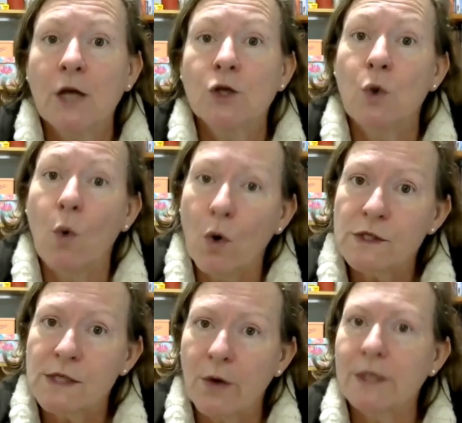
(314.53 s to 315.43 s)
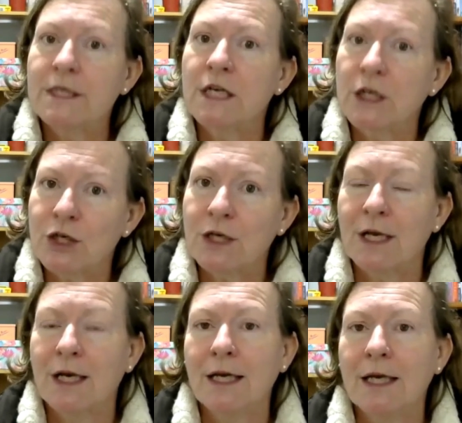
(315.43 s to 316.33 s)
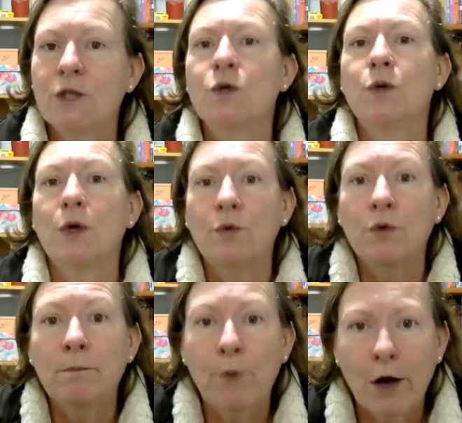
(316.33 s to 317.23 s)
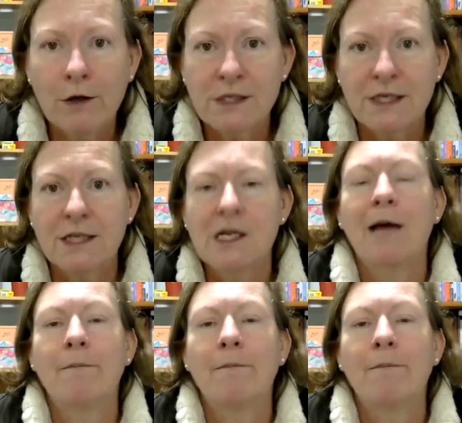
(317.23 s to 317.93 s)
to also additionally to the group process,